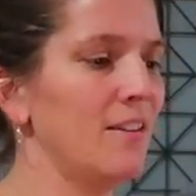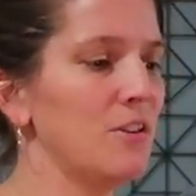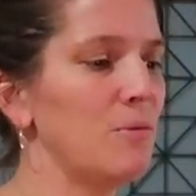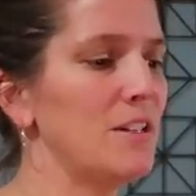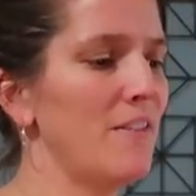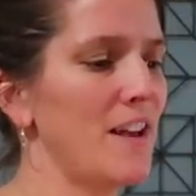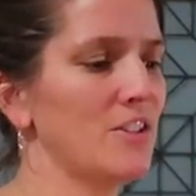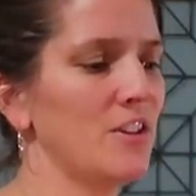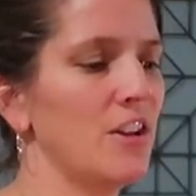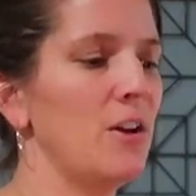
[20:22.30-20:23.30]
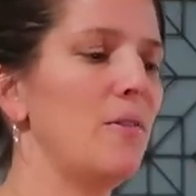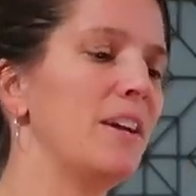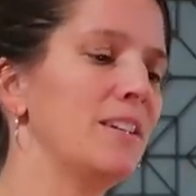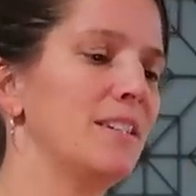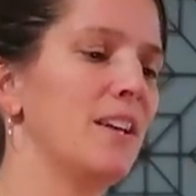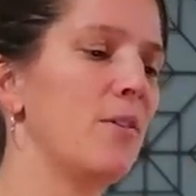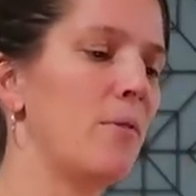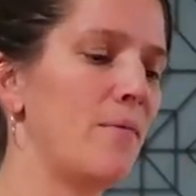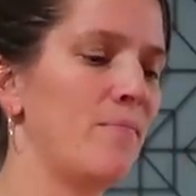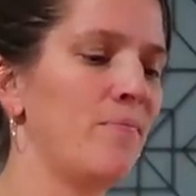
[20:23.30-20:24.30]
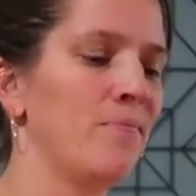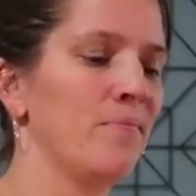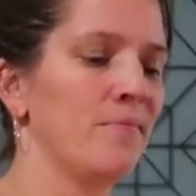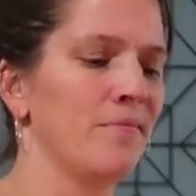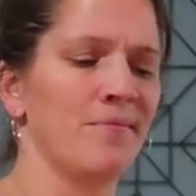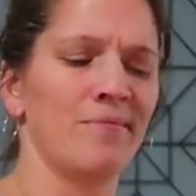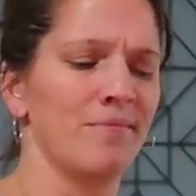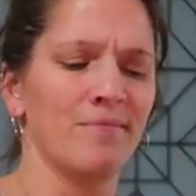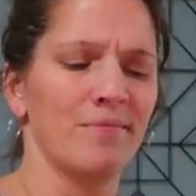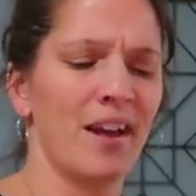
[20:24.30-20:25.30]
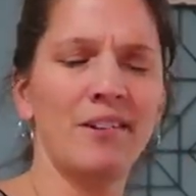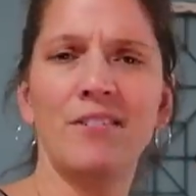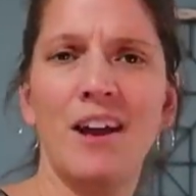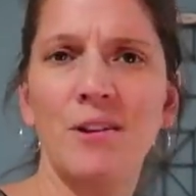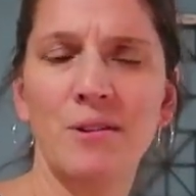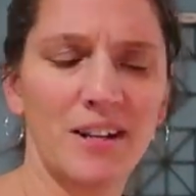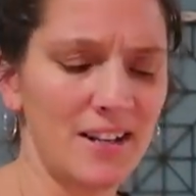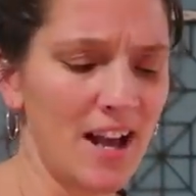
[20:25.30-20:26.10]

Which way's faster to go? I guess the other way. I don't even know how you get